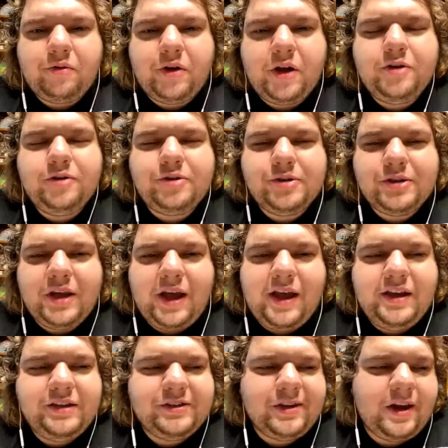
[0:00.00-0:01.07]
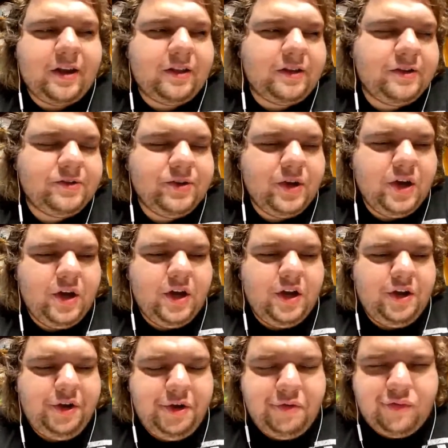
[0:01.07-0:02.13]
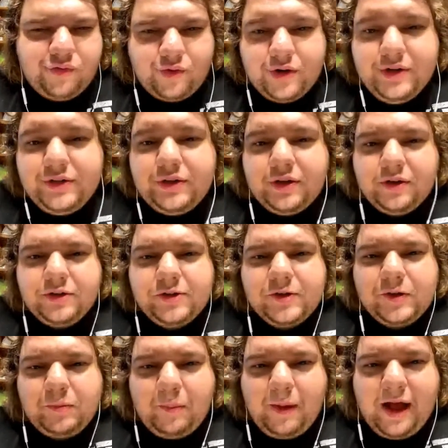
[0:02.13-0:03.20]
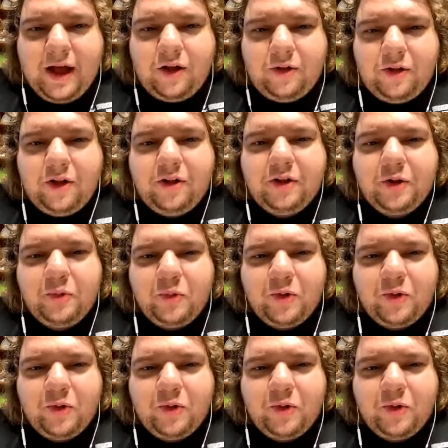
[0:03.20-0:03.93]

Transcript: coaches. I hate saying this. Hugh Freeze can smile all he